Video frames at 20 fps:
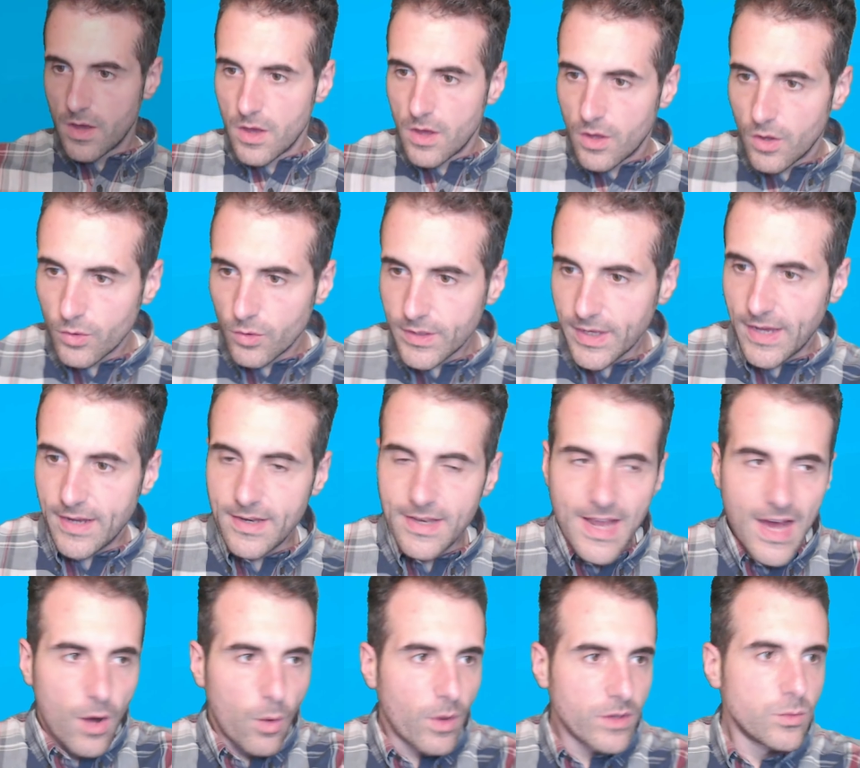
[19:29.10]
Okay,
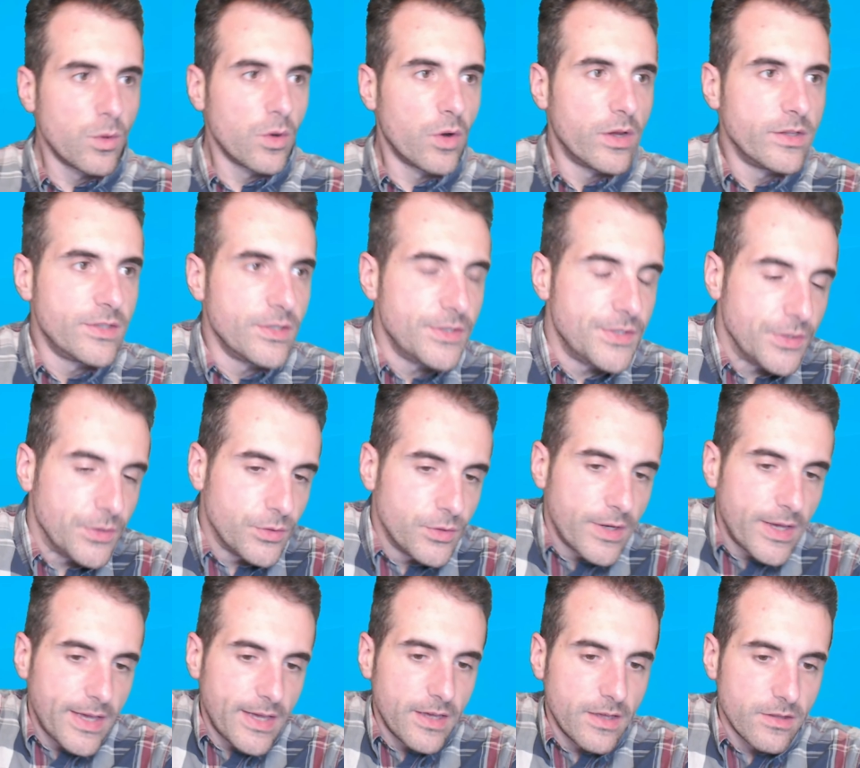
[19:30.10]
now what we're going to do
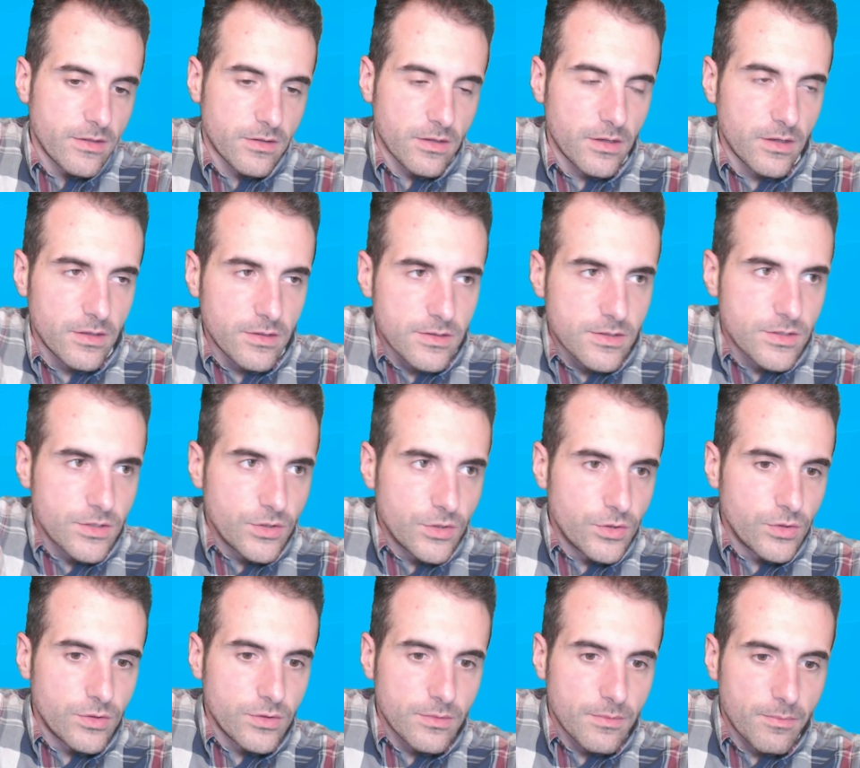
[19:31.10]
is
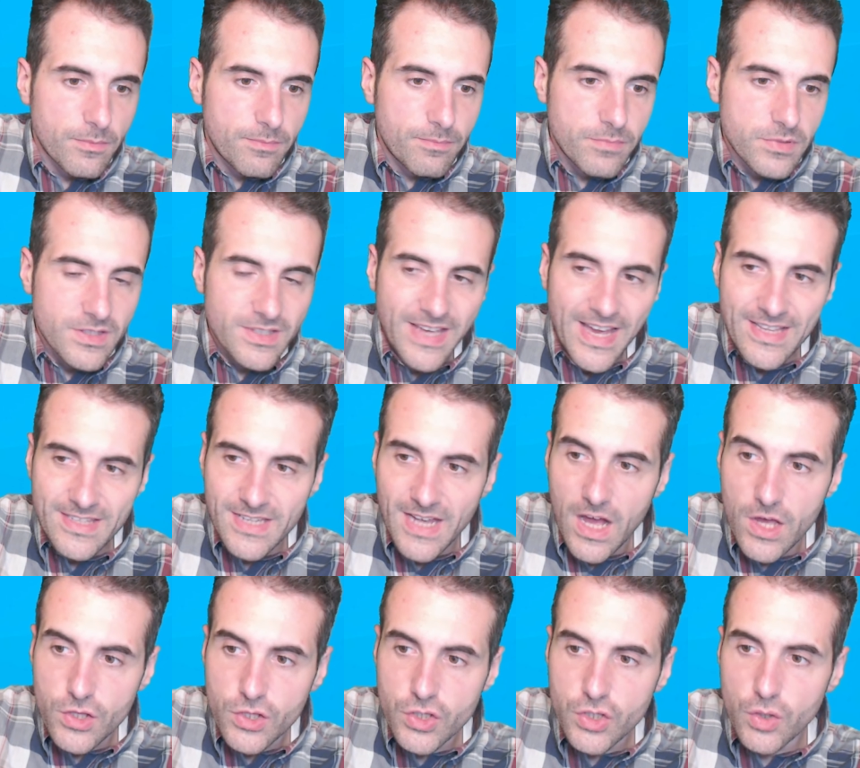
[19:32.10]
to set a
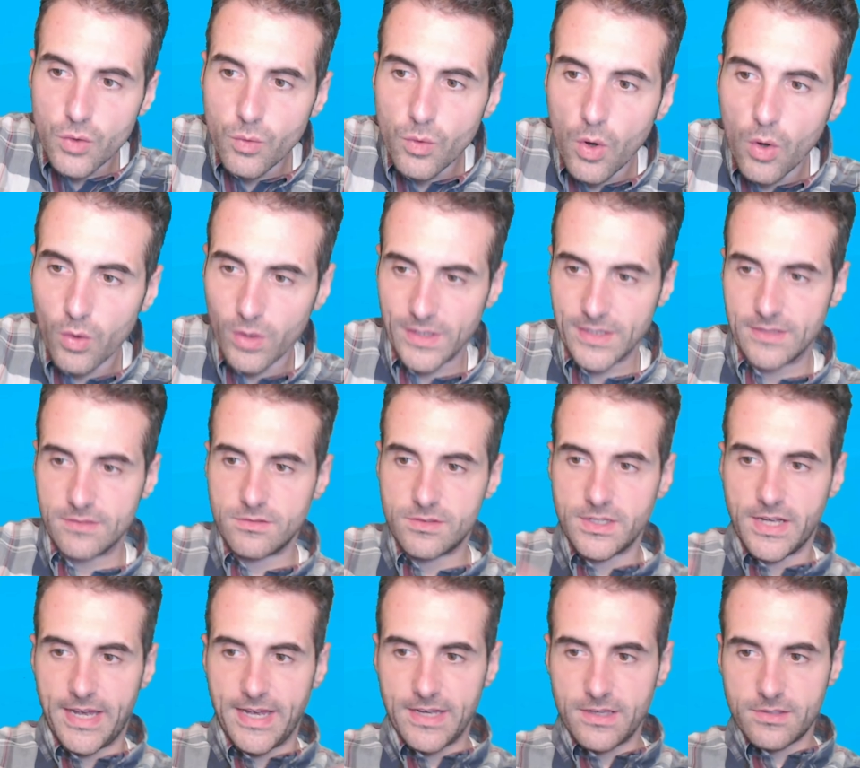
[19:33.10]
scrolling
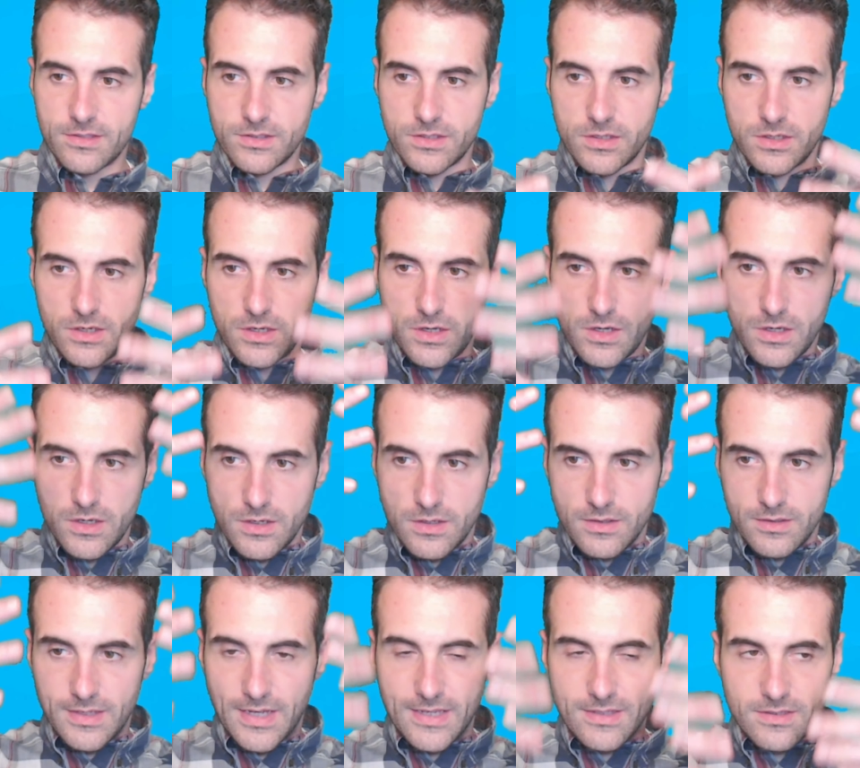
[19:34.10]
text
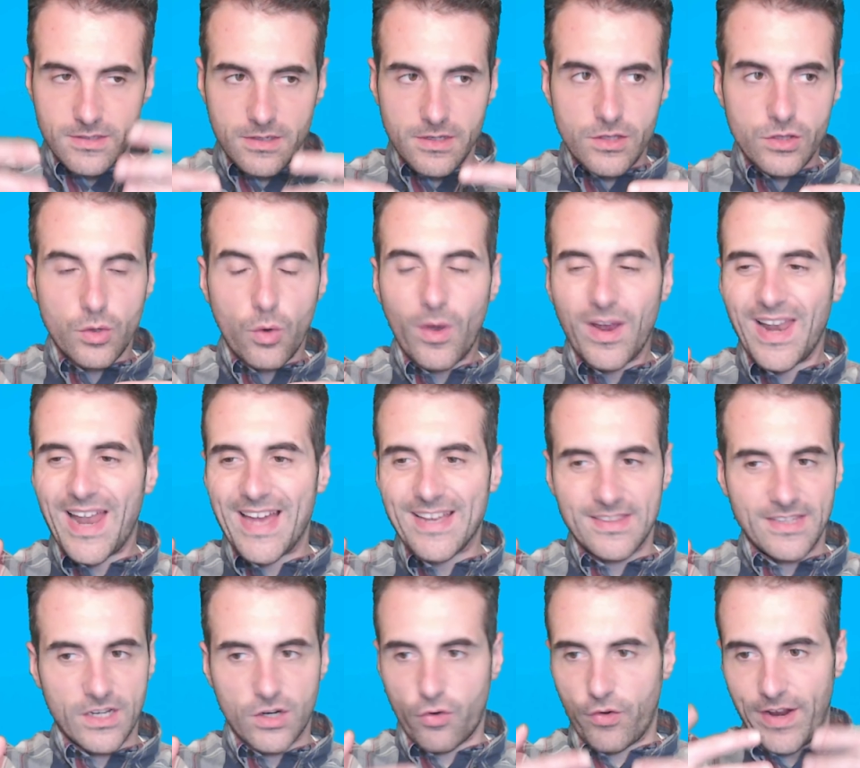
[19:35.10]
that is going like
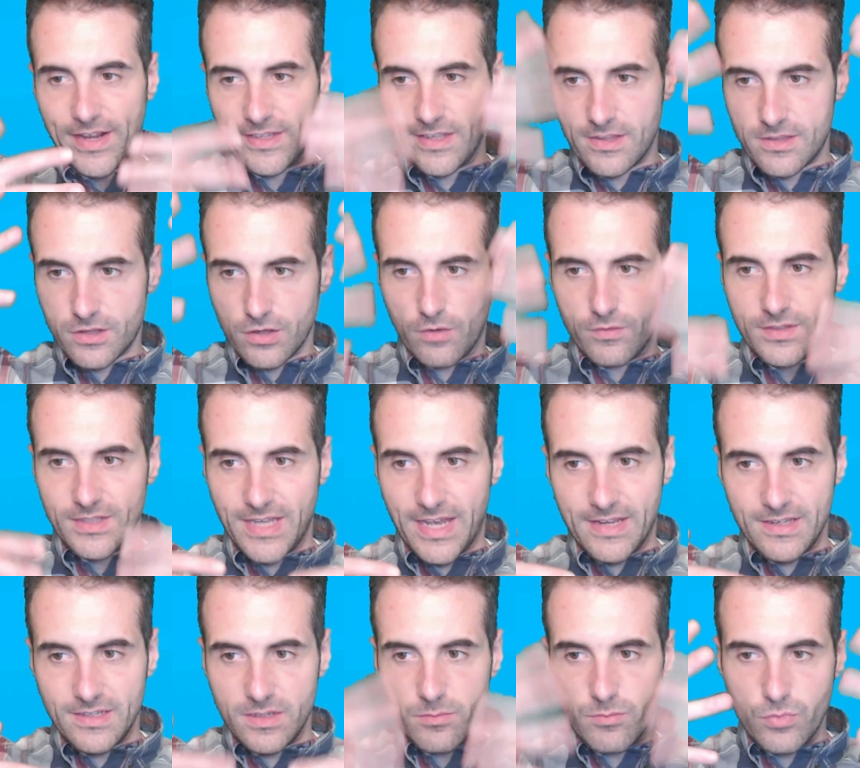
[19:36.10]
the credits of the
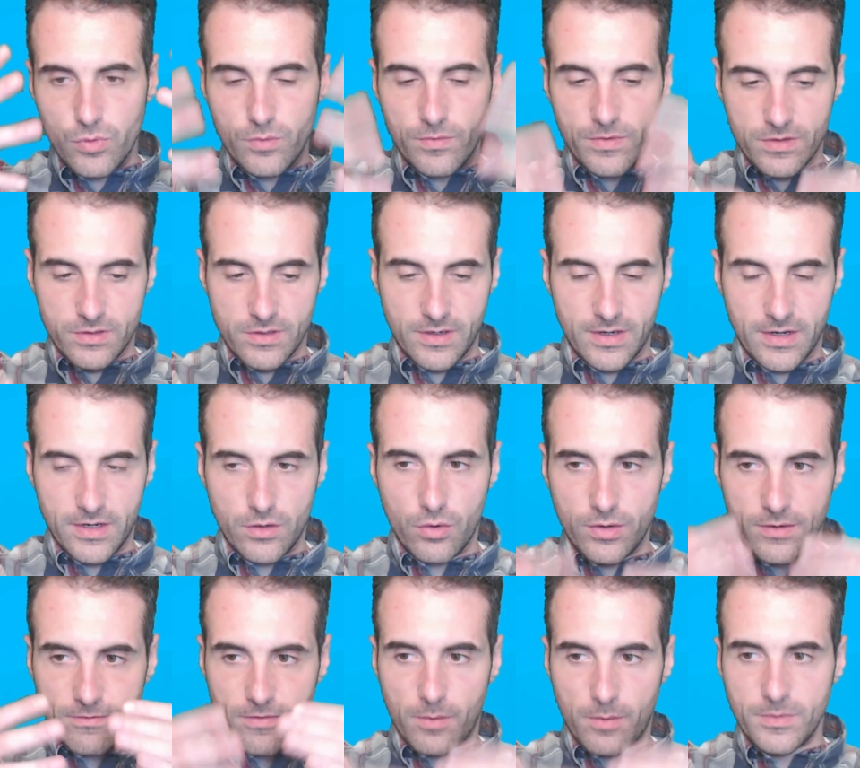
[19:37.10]
indie movies, going
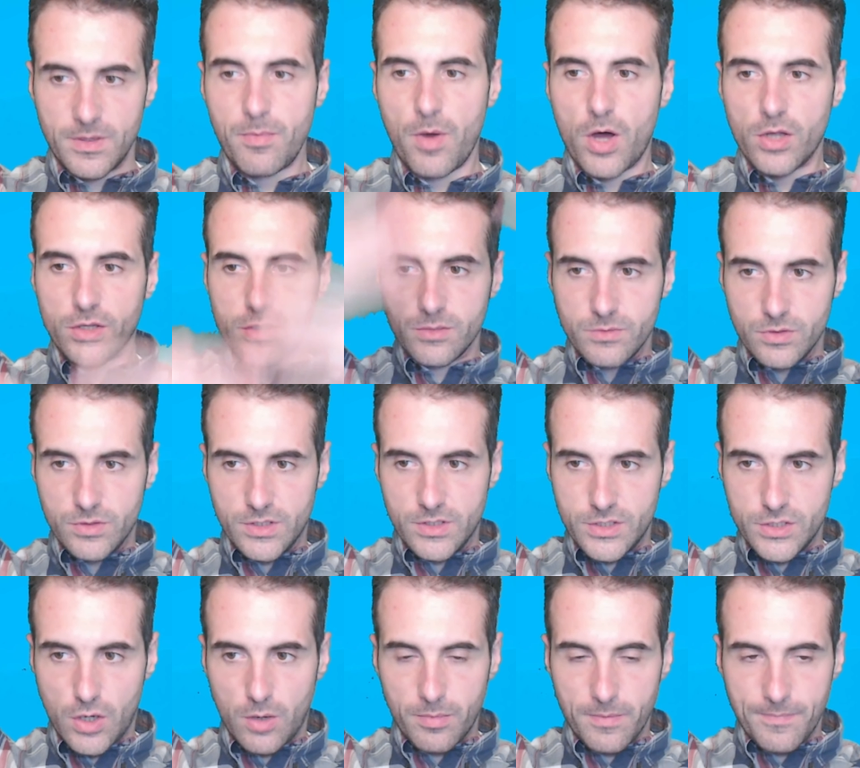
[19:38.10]
from the bottom to the
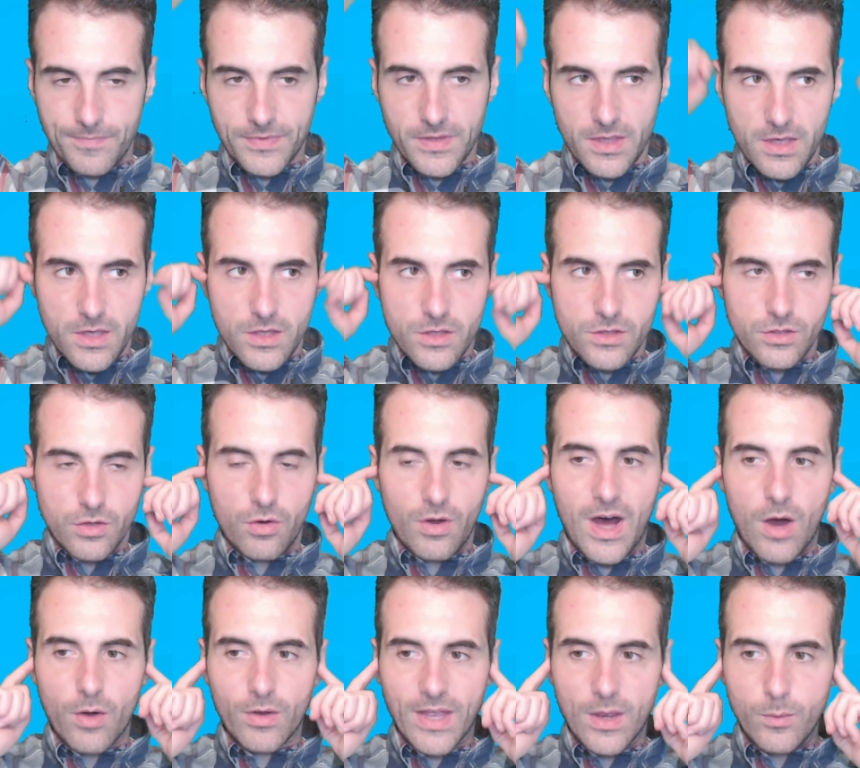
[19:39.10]
top. So
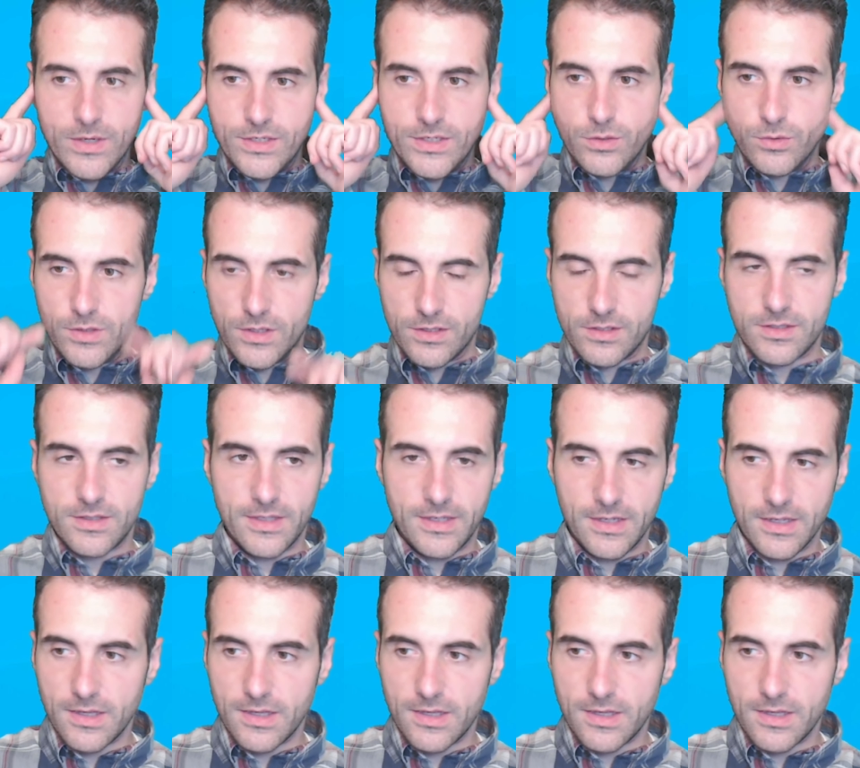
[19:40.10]
how can we do this thing?